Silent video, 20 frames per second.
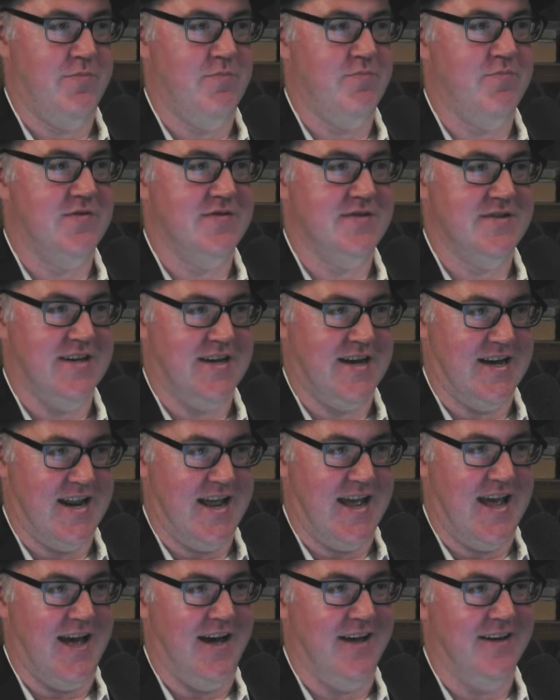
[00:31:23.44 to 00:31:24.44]
stick it
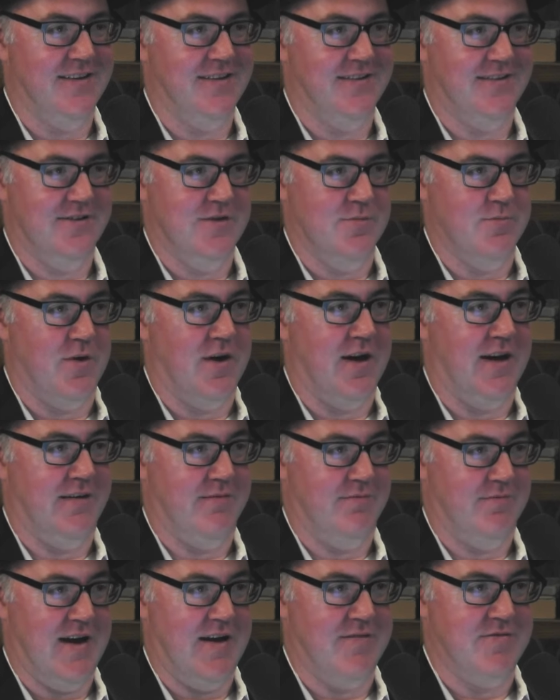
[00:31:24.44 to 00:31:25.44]
out, you might
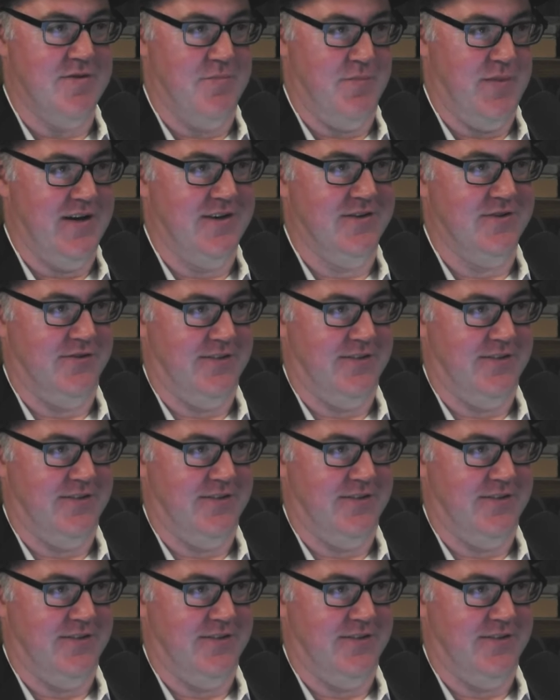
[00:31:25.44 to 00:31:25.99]
have the mental